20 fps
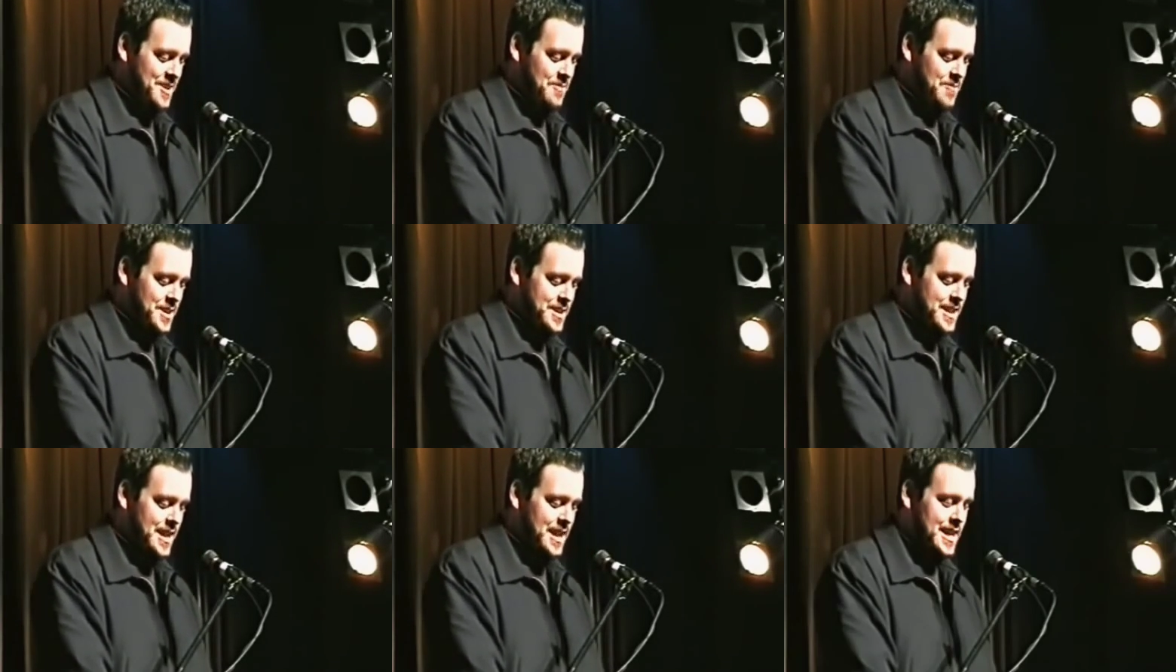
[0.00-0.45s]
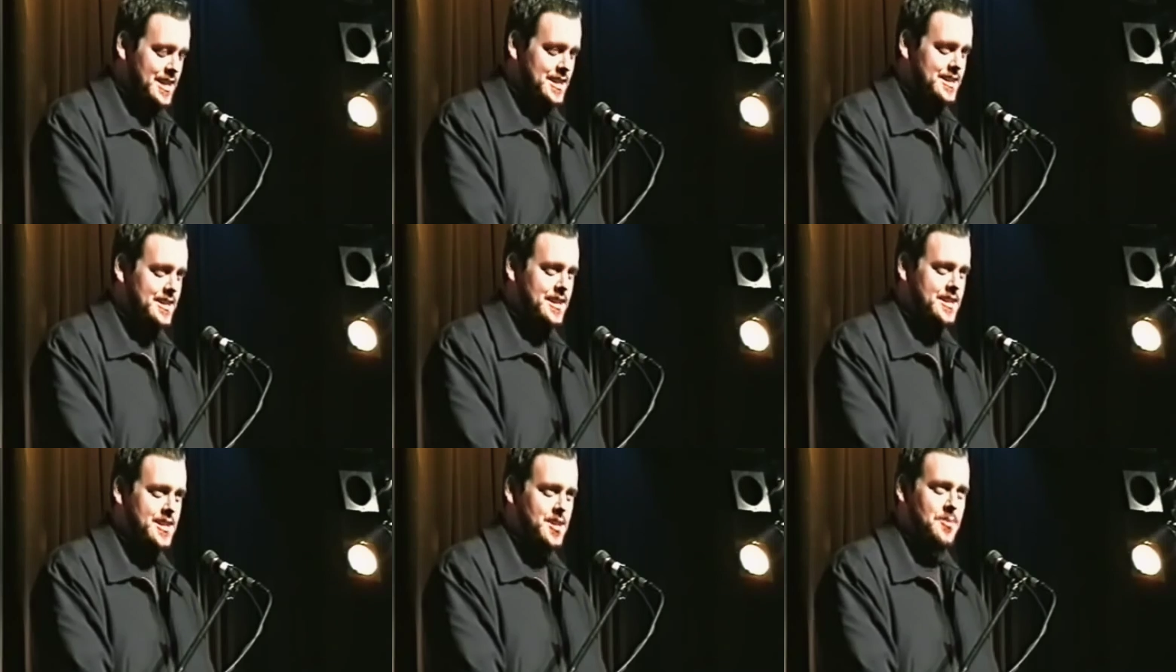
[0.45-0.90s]
But he
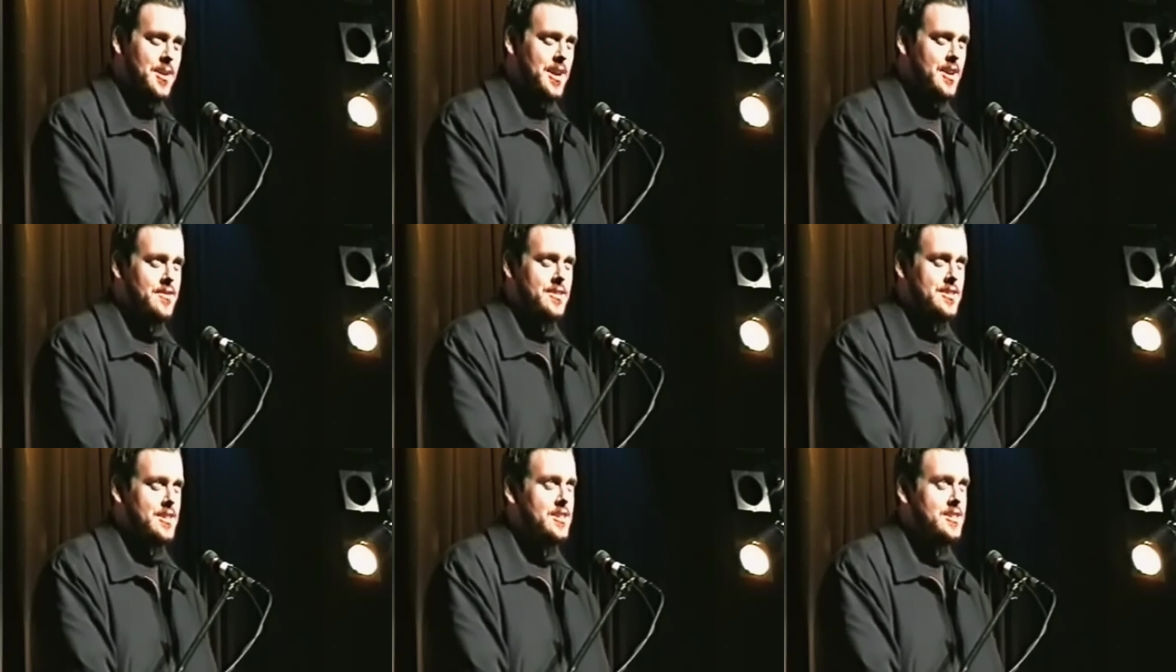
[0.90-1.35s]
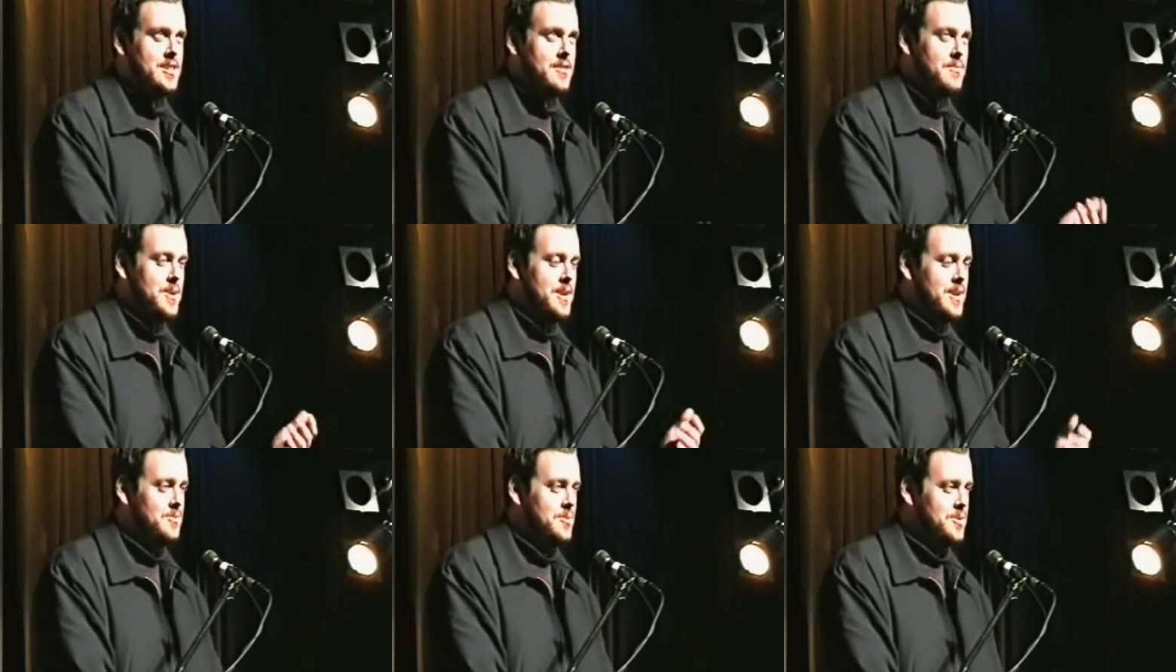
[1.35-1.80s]
said to me, ever since you've
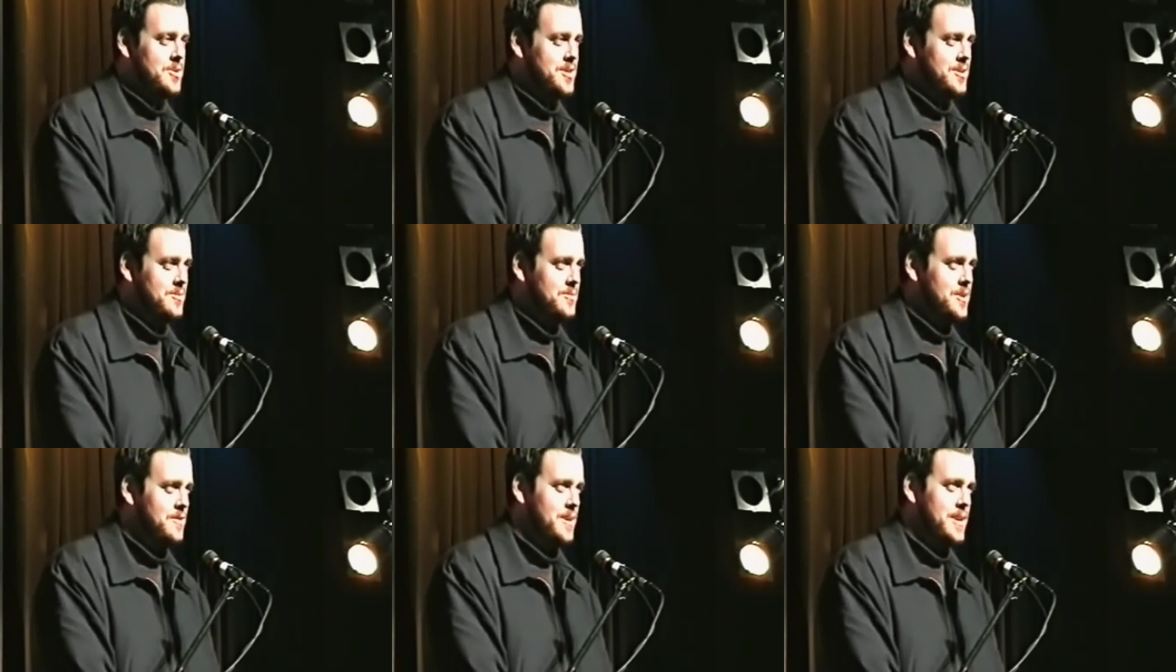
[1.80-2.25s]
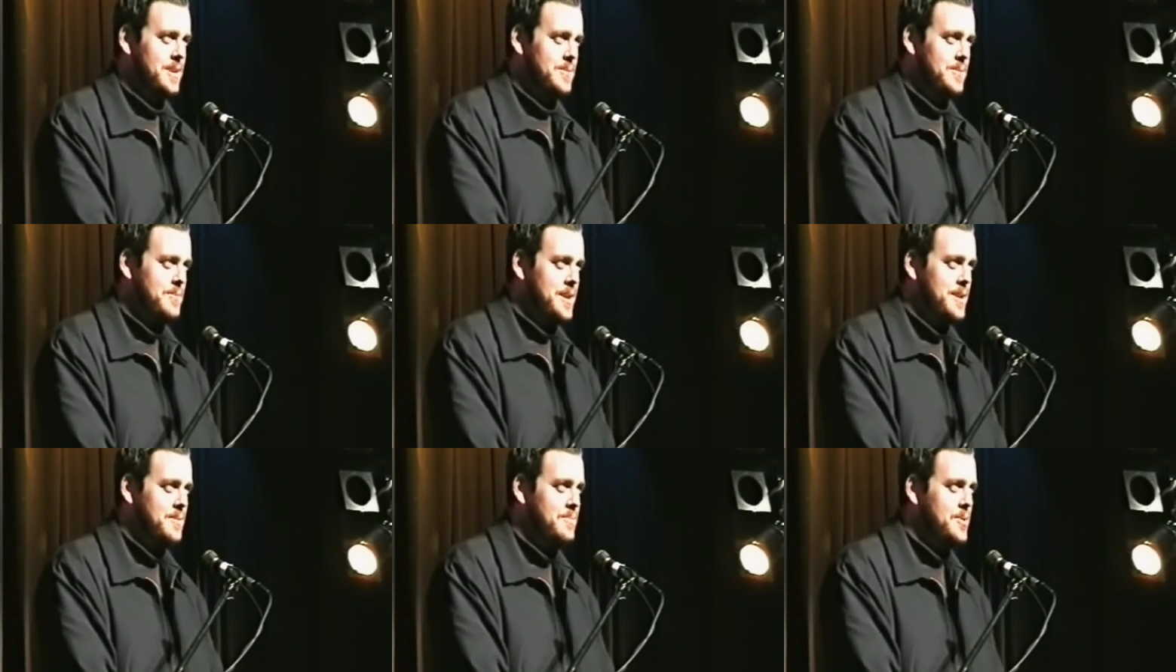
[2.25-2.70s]
been a Muslim, you've been
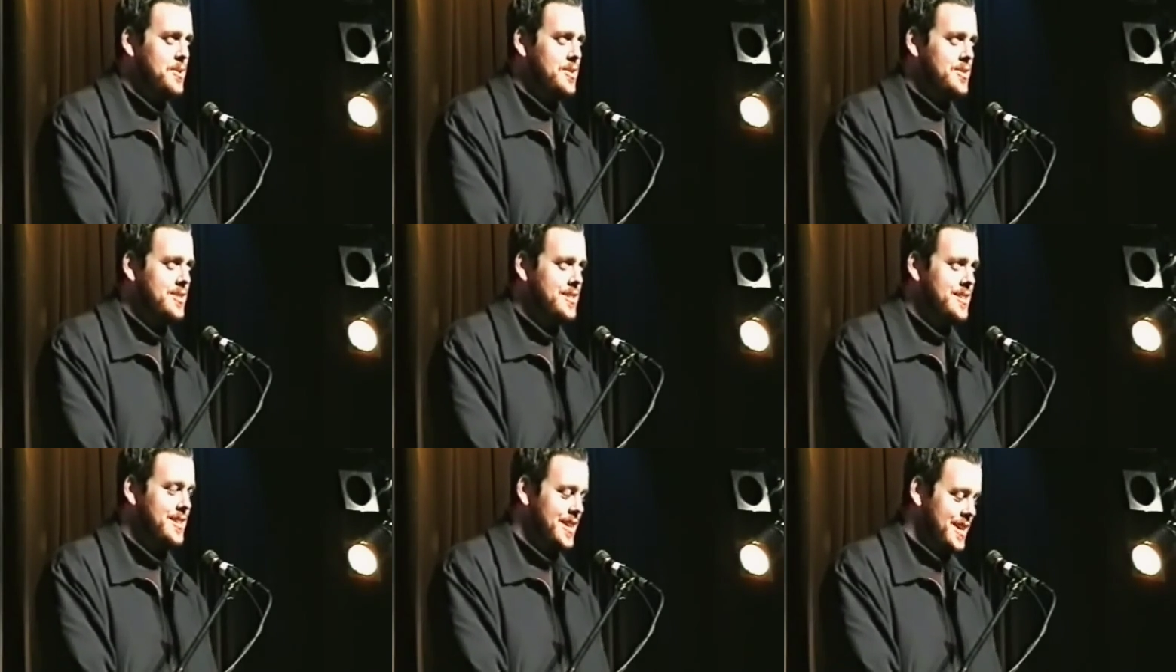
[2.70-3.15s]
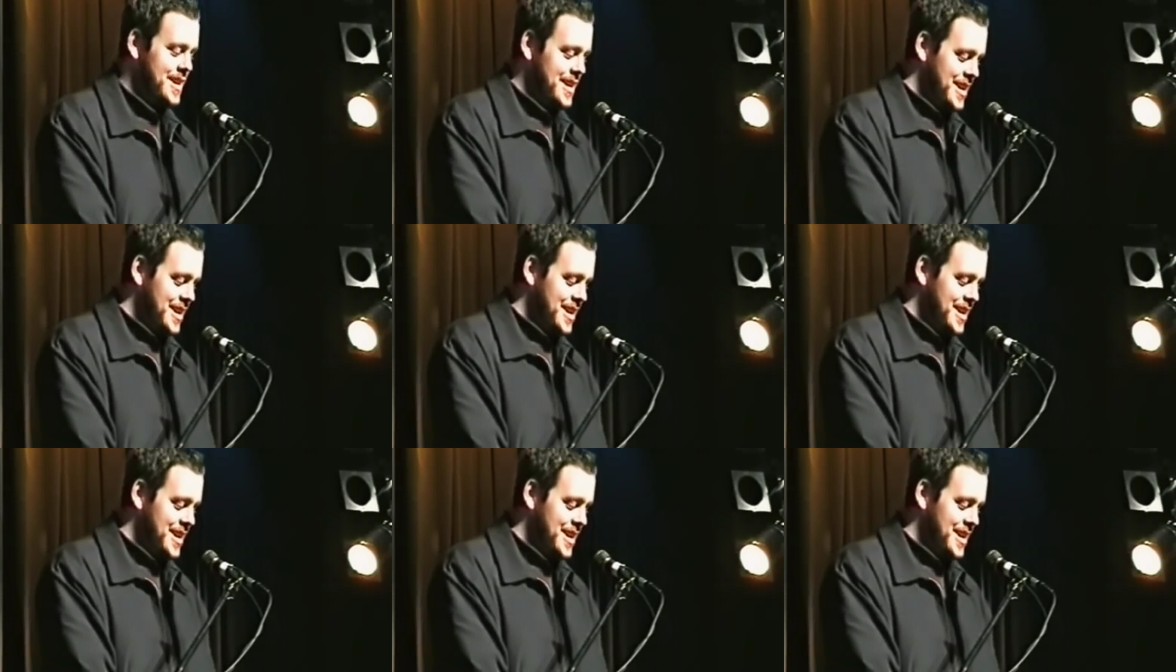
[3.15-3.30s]
a better person.